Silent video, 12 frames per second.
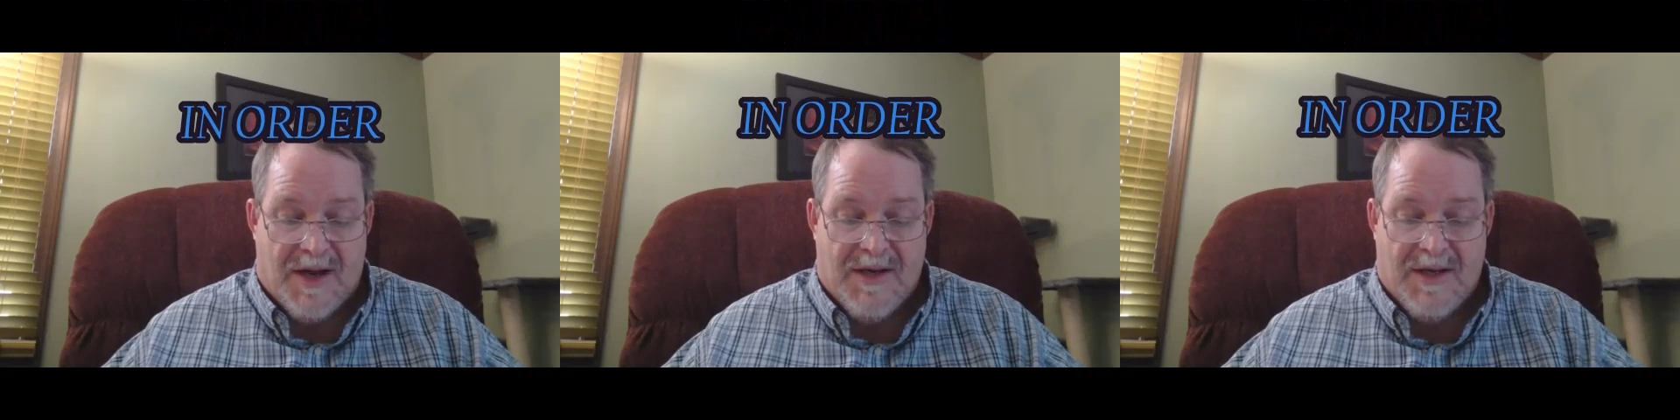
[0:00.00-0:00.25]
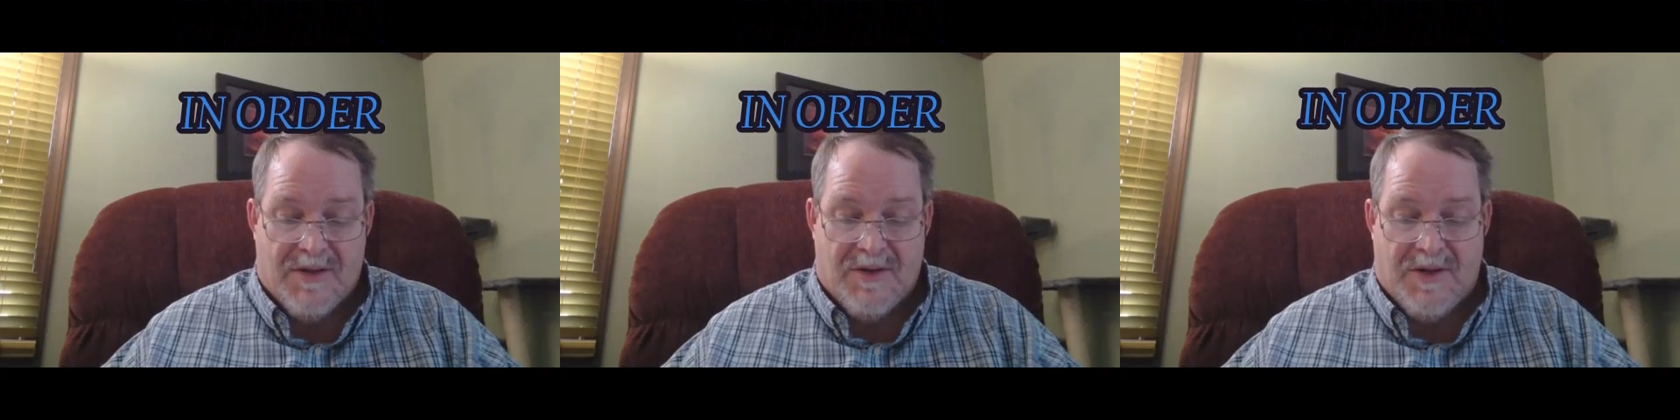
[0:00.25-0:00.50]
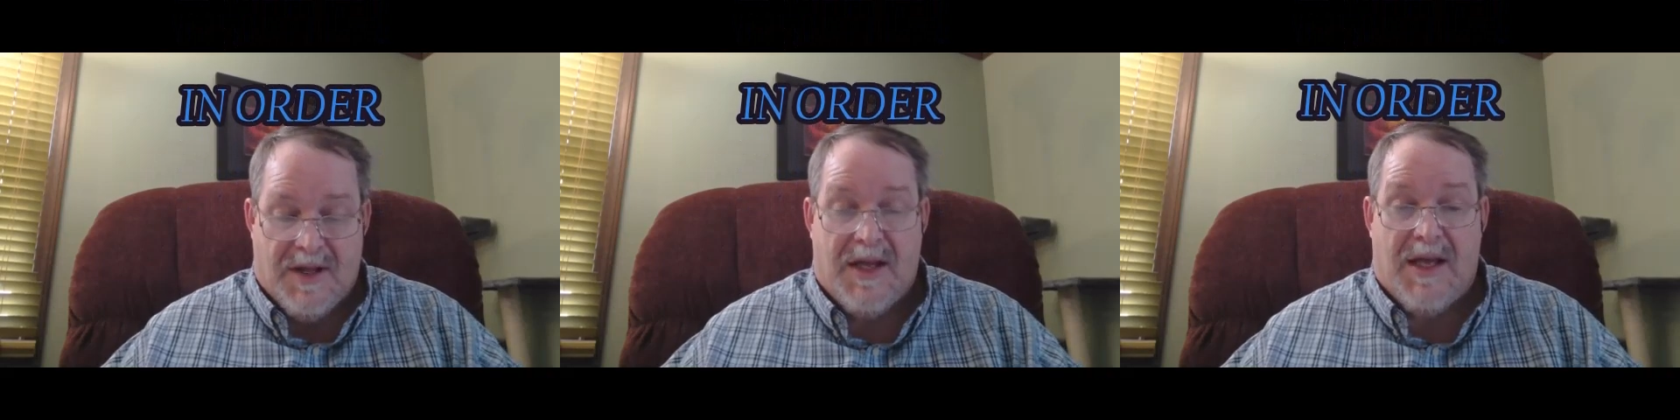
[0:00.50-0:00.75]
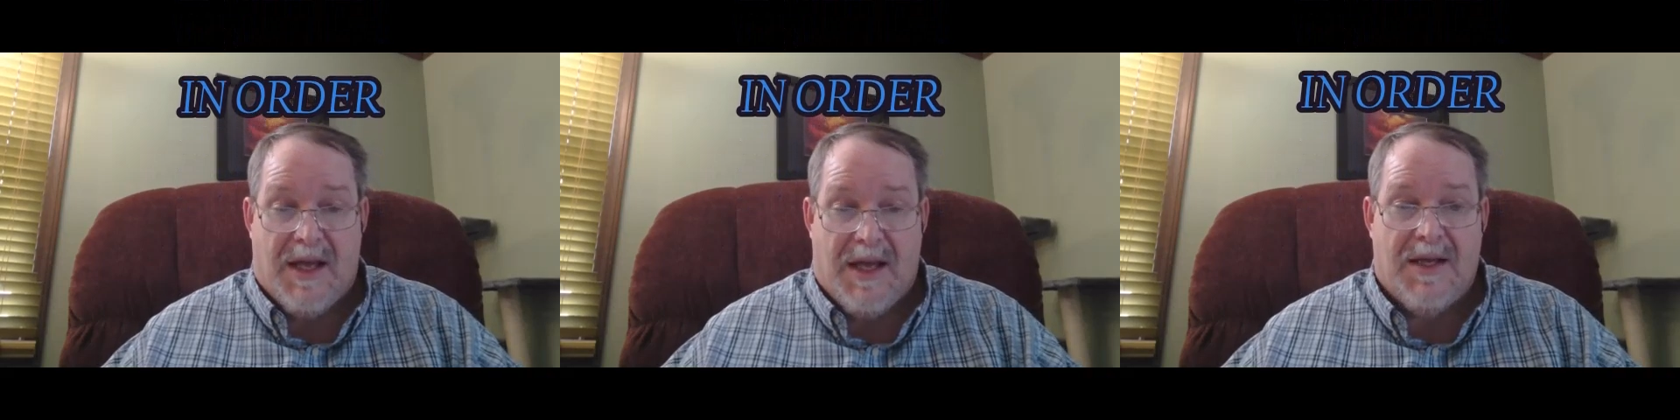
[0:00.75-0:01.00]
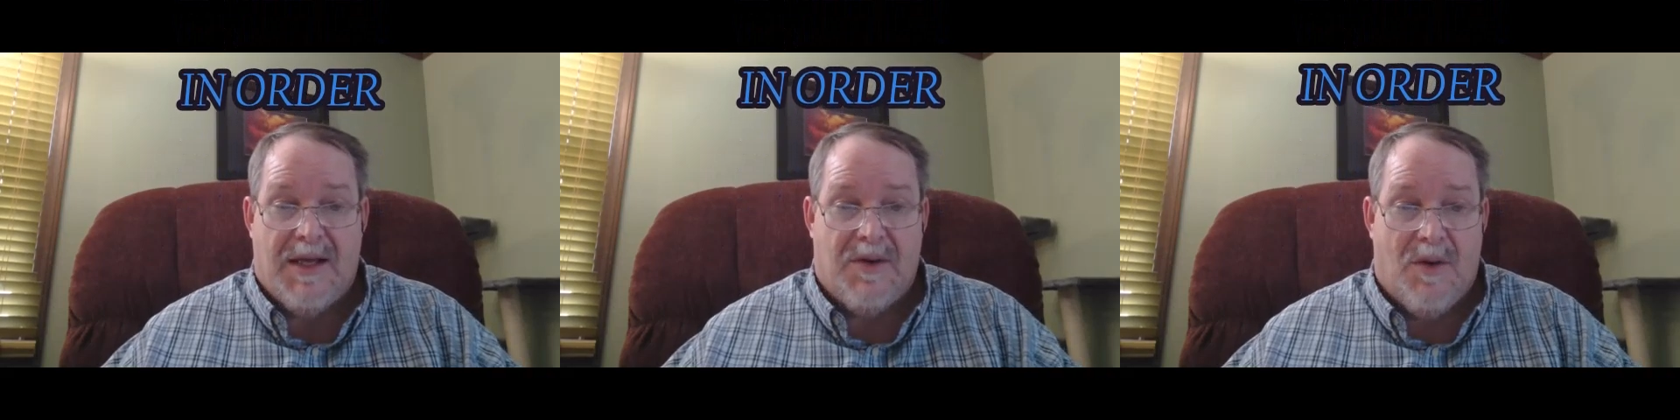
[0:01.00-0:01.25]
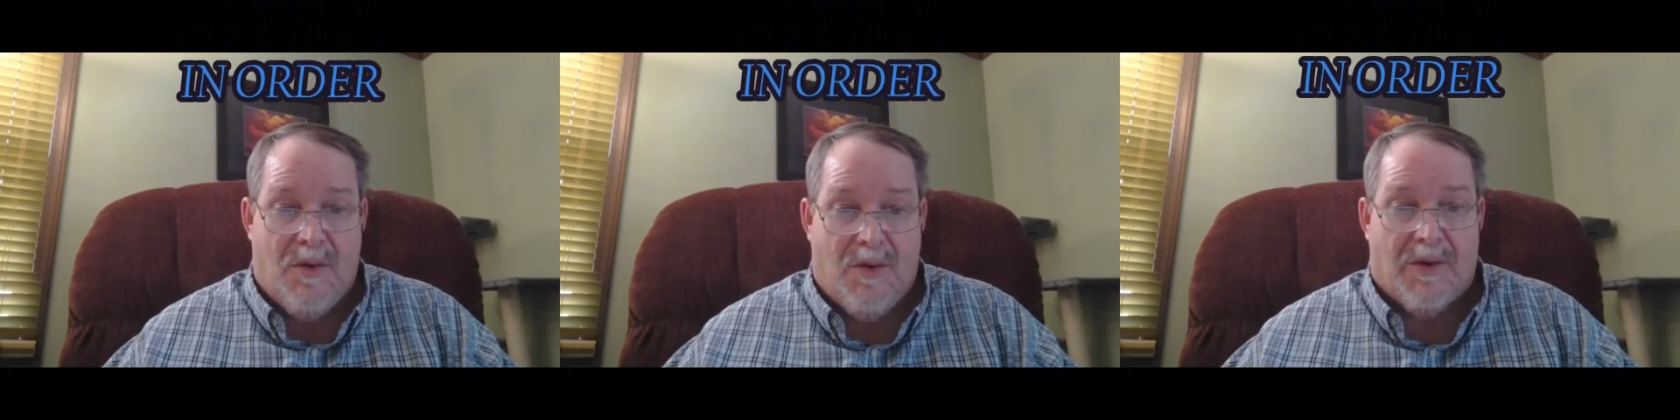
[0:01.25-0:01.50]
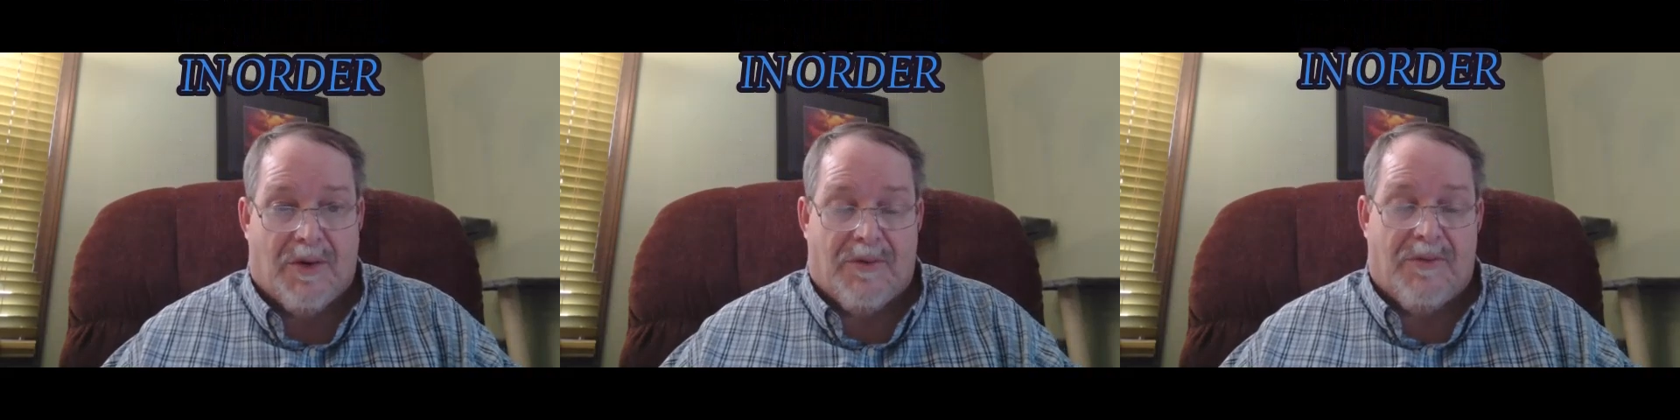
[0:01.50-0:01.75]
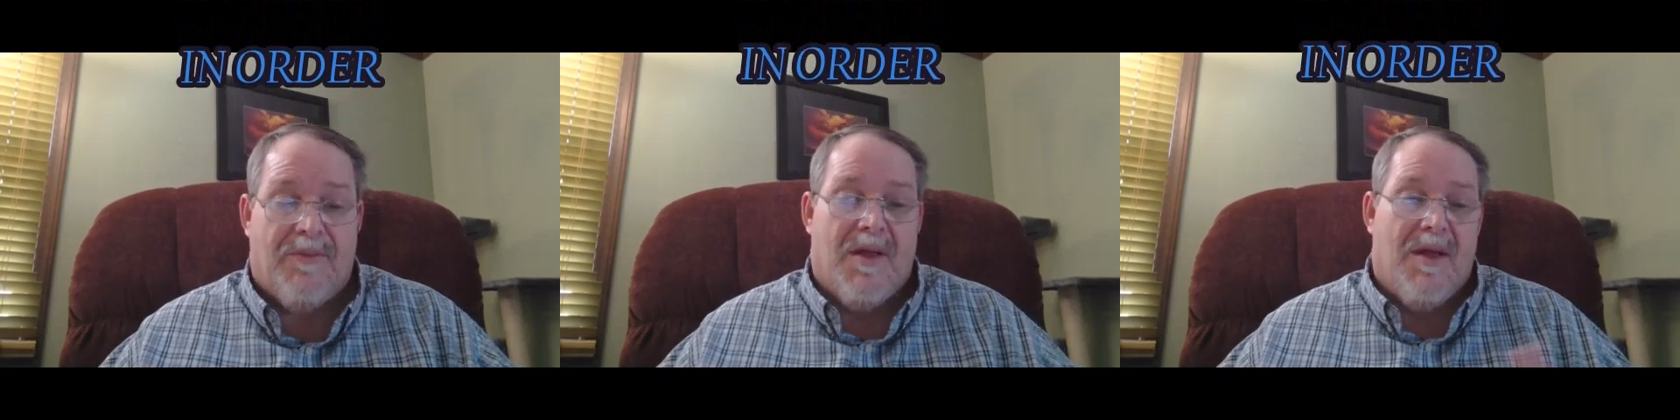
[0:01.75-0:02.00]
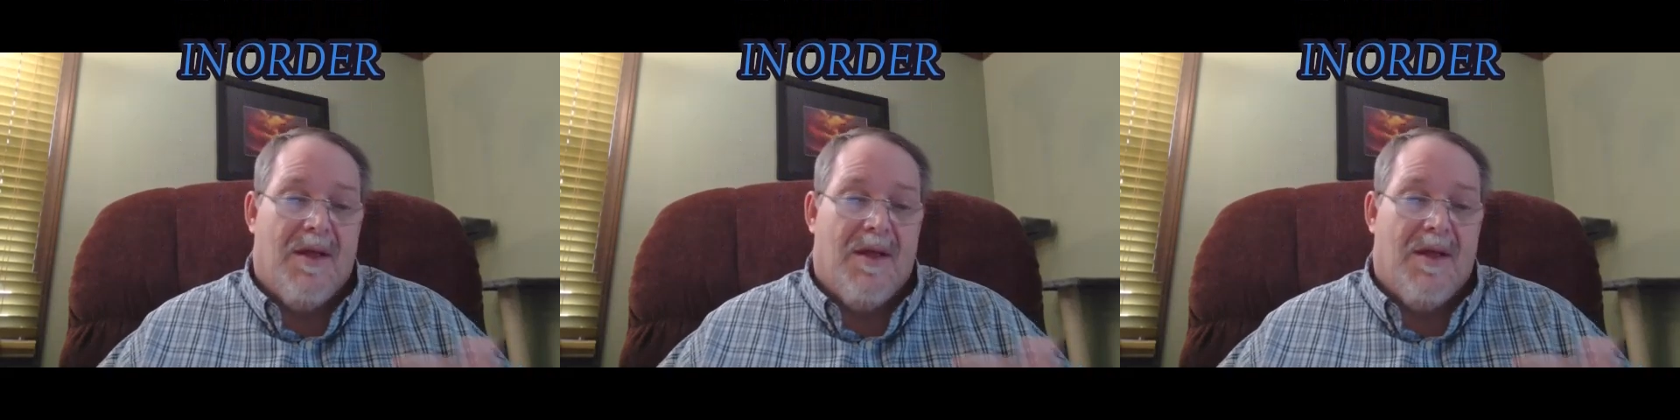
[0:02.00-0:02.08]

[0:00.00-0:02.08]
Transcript: to write unto thee in order.